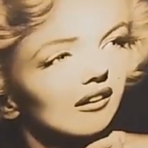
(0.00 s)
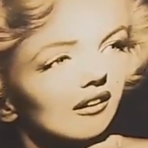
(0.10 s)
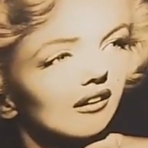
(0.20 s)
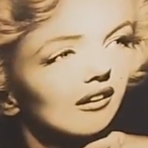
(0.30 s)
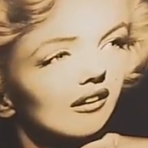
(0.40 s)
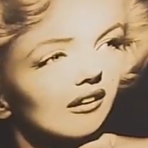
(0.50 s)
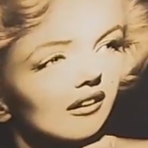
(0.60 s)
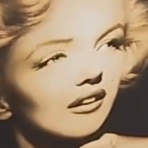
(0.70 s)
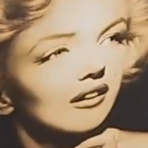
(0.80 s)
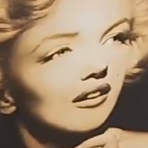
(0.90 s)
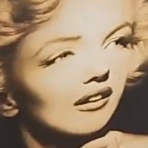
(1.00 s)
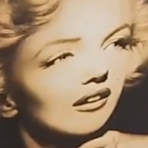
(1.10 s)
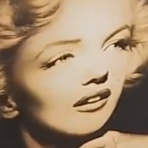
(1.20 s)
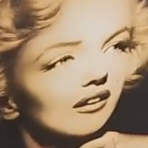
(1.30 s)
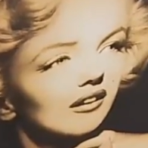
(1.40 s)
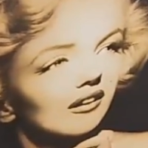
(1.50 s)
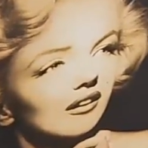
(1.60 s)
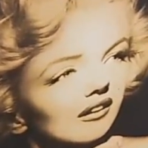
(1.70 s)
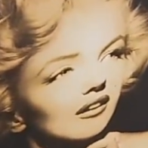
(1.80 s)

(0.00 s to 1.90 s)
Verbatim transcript: She was kind of stuck on it. I paid